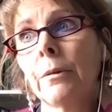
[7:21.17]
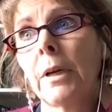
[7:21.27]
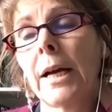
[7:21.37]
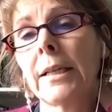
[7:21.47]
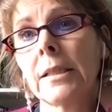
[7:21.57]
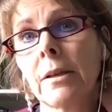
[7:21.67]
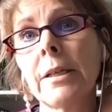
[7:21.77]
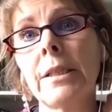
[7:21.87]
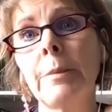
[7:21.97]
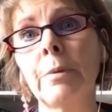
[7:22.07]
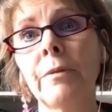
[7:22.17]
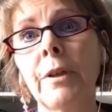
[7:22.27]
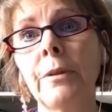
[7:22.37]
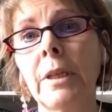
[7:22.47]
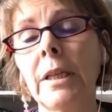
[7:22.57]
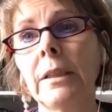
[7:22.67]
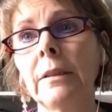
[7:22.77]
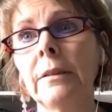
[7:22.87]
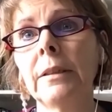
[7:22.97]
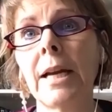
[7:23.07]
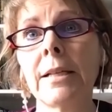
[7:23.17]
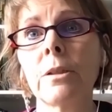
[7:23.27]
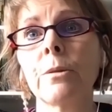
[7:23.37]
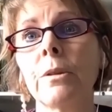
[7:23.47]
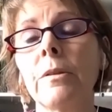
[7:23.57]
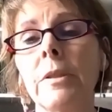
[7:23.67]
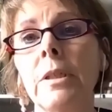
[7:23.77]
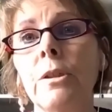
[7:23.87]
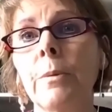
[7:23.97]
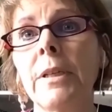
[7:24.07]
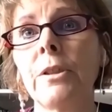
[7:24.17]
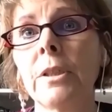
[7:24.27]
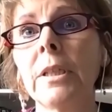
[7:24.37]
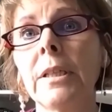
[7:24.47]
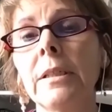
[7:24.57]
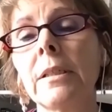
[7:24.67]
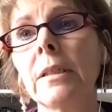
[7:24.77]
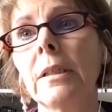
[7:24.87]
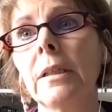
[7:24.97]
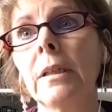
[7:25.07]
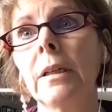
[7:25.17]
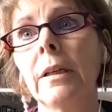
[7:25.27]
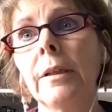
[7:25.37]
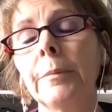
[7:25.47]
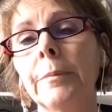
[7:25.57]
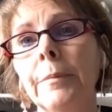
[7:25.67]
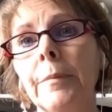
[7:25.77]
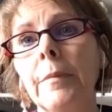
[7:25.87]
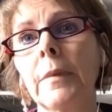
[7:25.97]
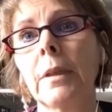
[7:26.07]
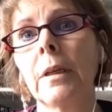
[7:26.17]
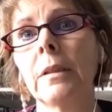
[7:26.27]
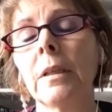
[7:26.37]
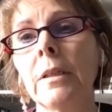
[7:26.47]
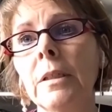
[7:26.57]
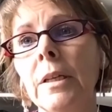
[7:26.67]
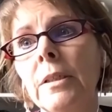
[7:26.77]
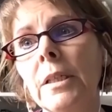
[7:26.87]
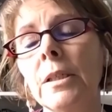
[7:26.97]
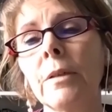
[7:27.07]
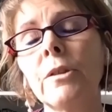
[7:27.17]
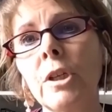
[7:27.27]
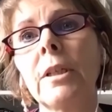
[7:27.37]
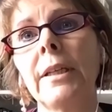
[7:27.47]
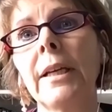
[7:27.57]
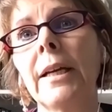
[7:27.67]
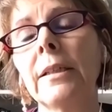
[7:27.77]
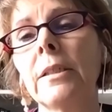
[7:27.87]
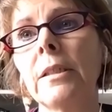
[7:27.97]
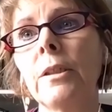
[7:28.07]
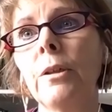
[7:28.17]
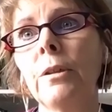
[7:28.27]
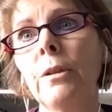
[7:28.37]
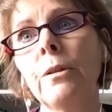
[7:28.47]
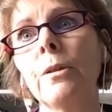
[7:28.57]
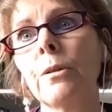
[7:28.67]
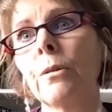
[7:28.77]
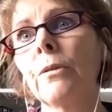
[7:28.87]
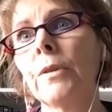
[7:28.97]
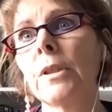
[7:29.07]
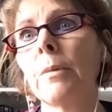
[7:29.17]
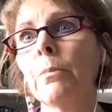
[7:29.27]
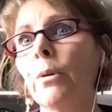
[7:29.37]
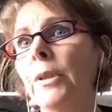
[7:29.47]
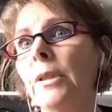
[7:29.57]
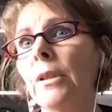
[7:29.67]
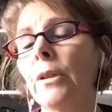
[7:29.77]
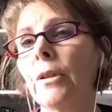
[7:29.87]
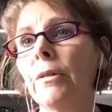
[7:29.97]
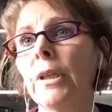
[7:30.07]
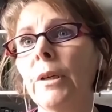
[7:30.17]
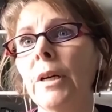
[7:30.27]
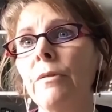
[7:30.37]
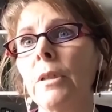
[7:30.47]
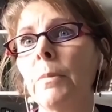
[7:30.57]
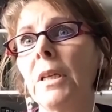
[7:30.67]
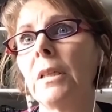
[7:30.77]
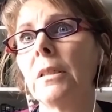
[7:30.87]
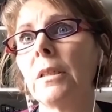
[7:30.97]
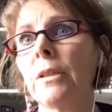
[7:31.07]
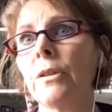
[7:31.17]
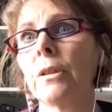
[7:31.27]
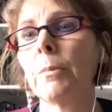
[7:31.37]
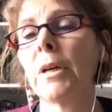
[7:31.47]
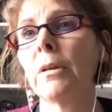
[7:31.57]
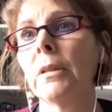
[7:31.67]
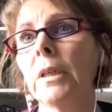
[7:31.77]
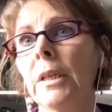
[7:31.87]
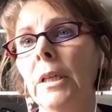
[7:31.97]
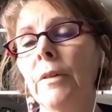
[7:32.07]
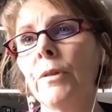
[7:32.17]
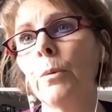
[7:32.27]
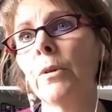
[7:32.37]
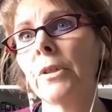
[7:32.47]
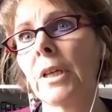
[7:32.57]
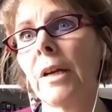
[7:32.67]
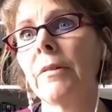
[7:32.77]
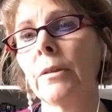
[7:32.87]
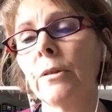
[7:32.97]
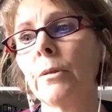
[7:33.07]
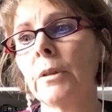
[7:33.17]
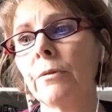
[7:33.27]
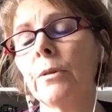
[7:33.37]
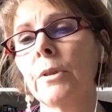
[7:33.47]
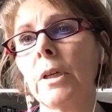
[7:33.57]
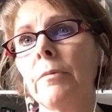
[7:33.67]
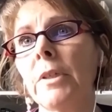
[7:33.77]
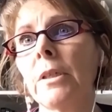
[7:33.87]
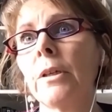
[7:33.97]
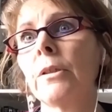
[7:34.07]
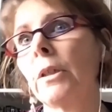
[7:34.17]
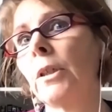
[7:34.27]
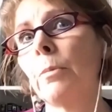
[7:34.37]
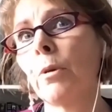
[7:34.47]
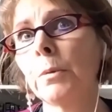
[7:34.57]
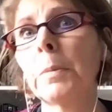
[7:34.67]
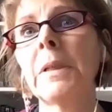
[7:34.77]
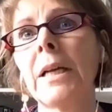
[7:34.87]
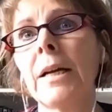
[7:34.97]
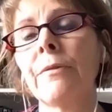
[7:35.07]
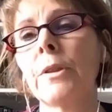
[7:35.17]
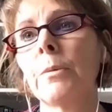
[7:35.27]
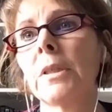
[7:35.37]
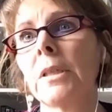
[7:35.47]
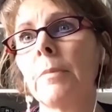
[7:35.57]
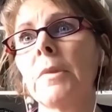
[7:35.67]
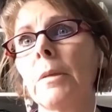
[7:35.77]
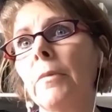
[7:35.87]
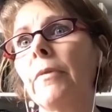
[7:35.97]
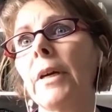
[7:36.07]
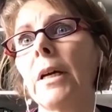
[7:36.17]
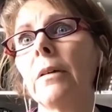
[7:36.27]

anxiety provoking that sort of situation is, and it's a juggling act. You sort of, at some points in your career, you have to make a decision about if you want to carry on doing full-time research, then you probably have to accept some of that